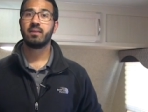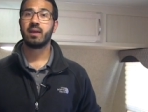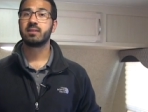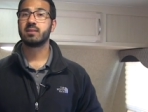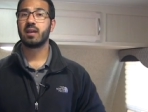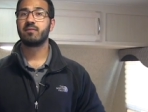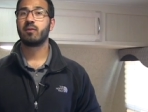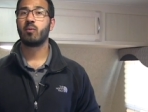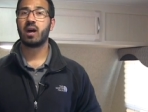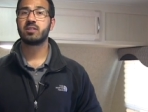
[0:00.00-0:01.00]
Thanks again
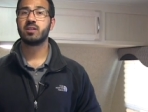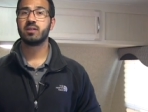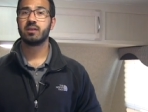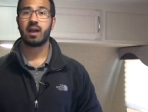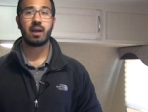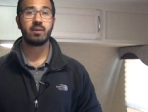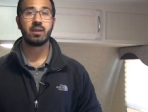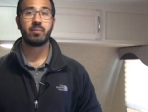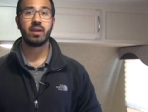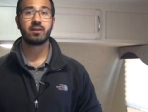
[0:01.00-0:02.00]
for watching. I'm
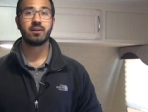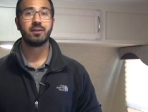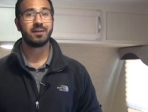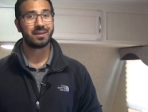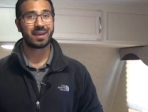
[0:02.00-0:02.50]
Ian Baker,